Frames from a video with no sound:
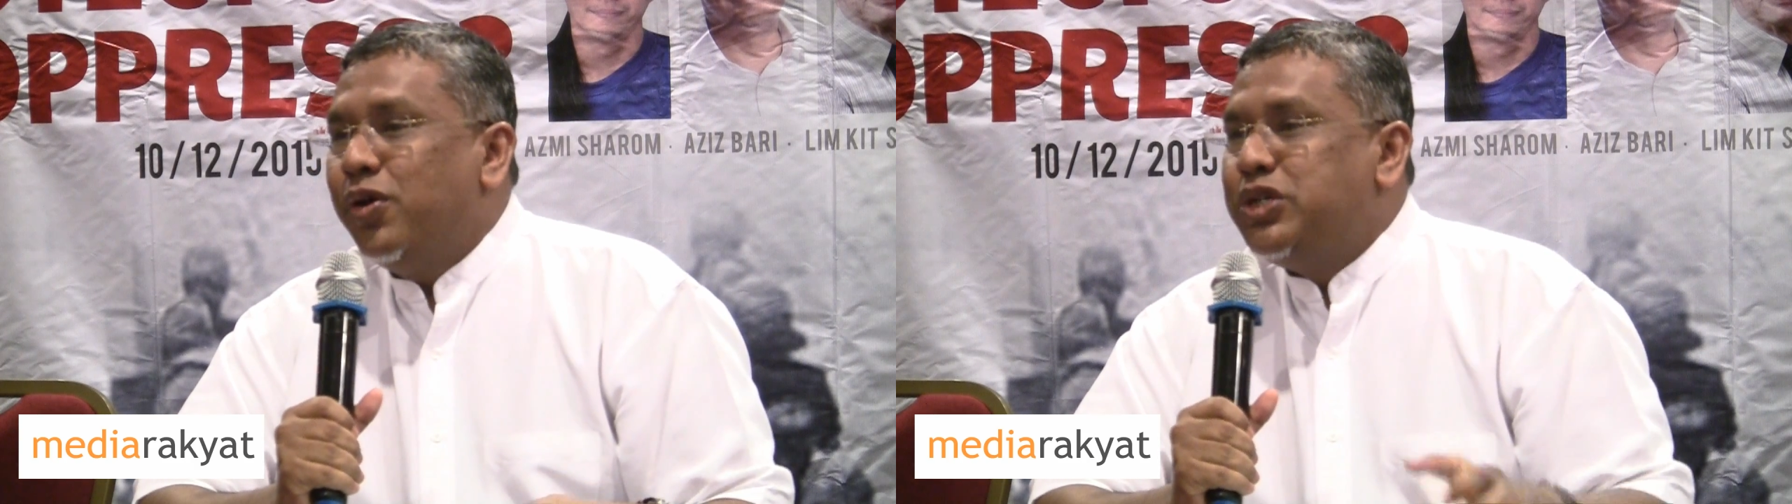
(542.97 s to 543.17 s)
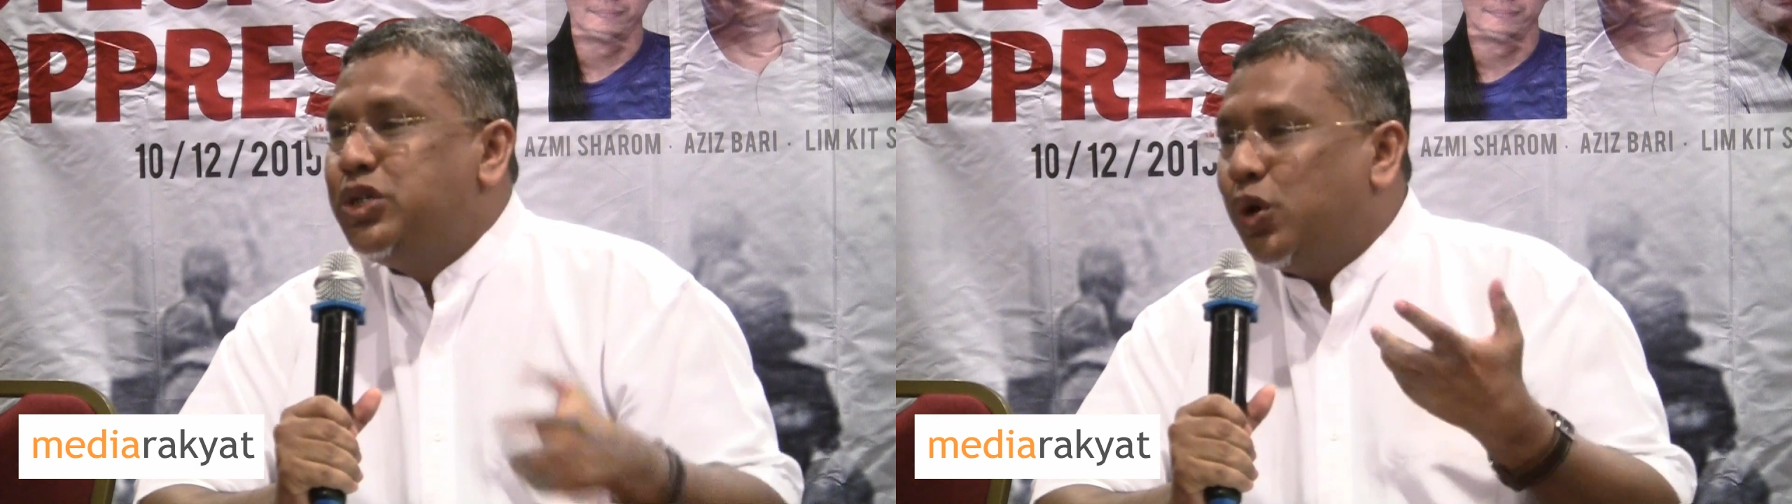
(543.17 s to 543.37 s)

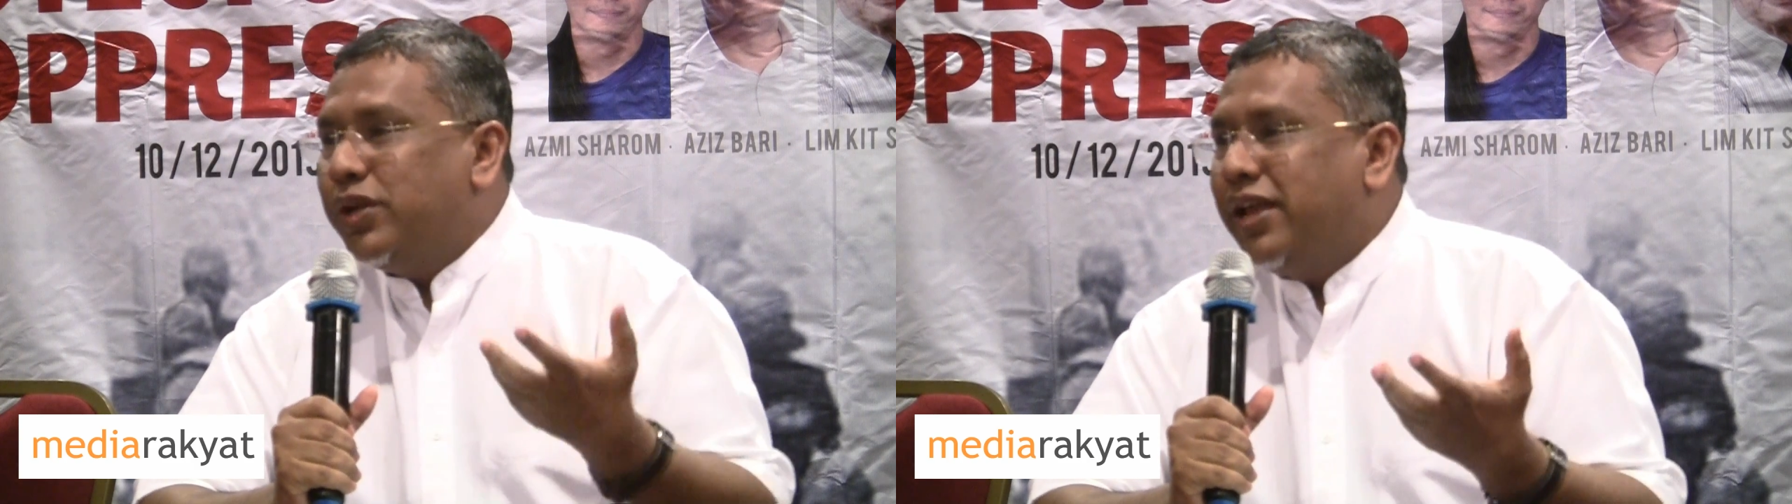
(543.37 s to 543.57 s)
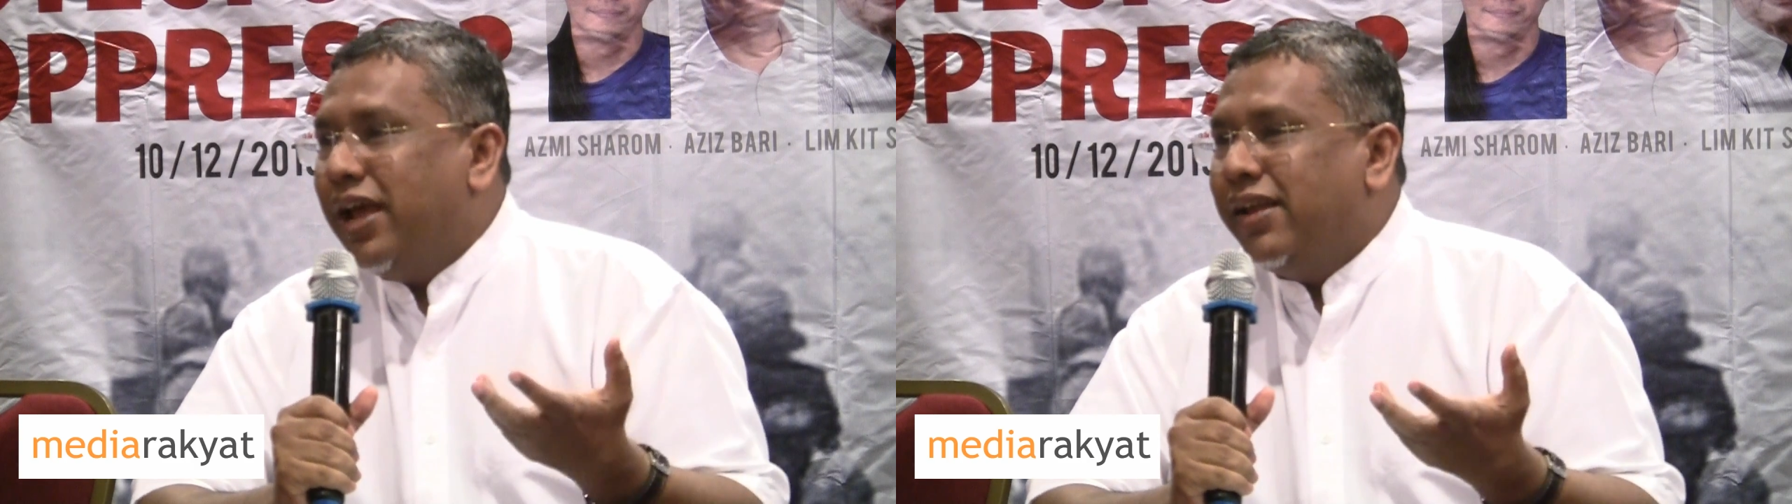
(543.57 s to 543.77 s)

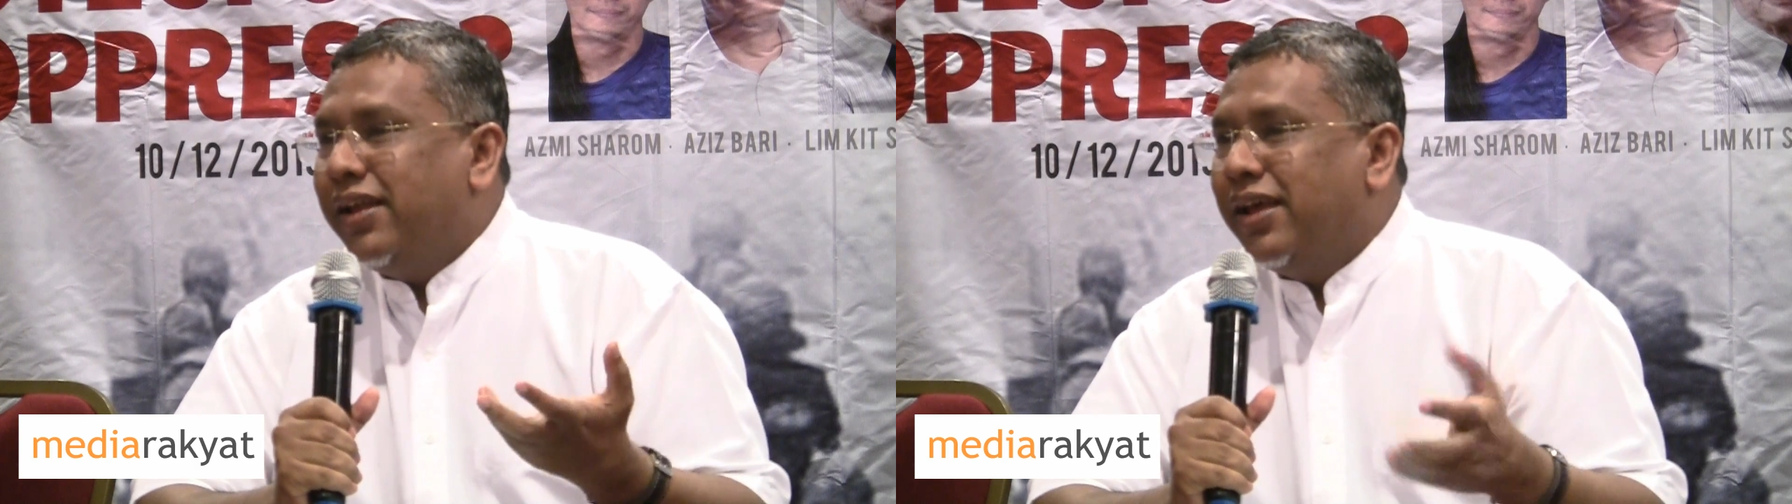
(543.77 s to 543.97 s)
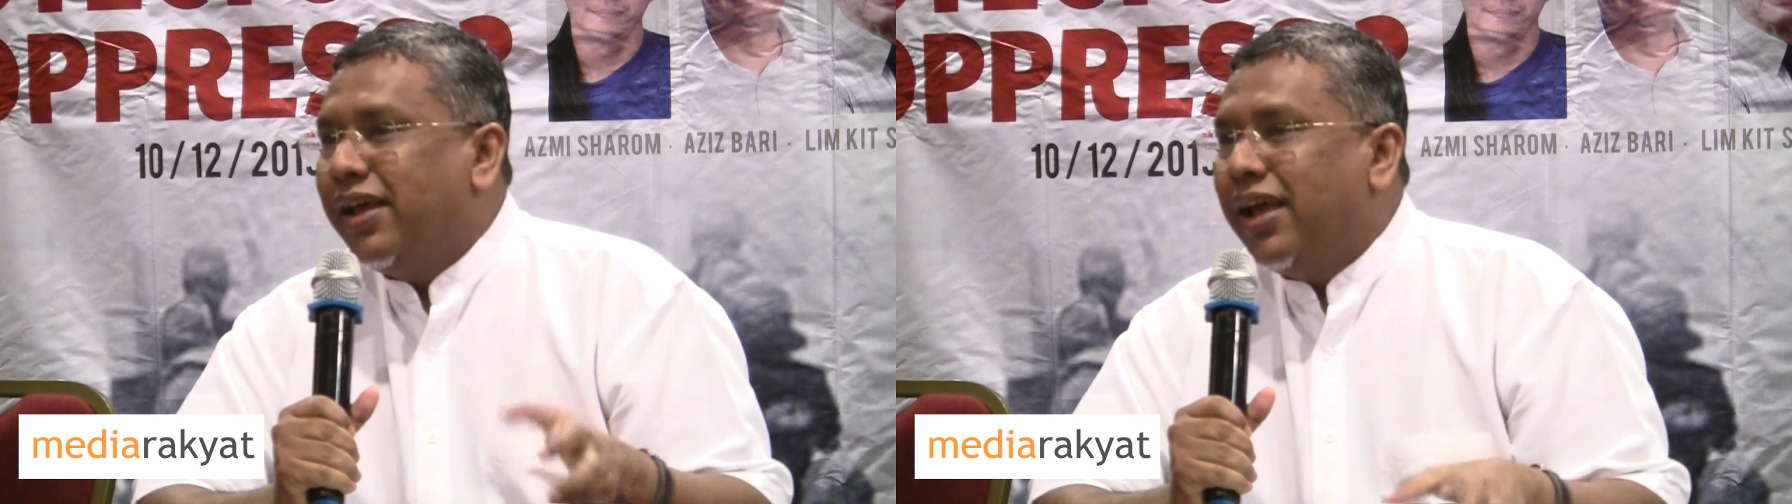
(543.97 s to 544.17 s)
showed that